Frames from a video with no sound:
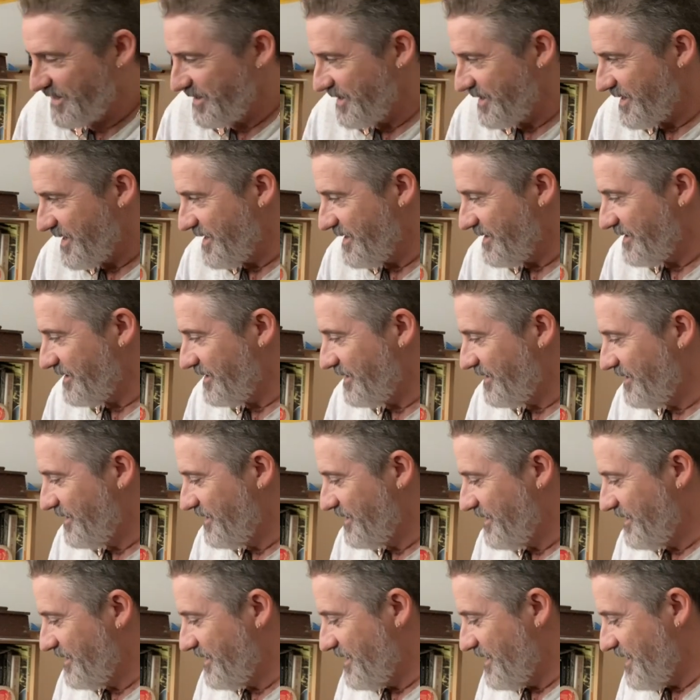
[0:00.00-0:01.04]
again,
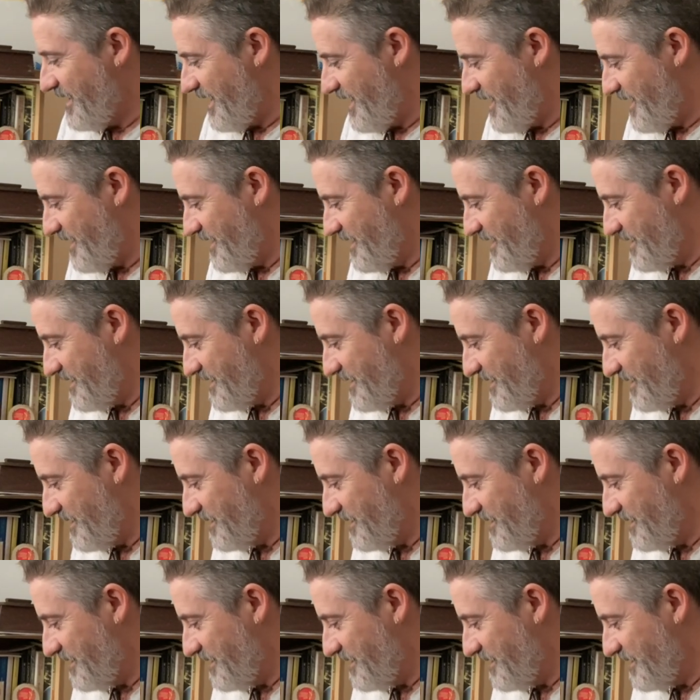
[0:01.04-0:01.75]
and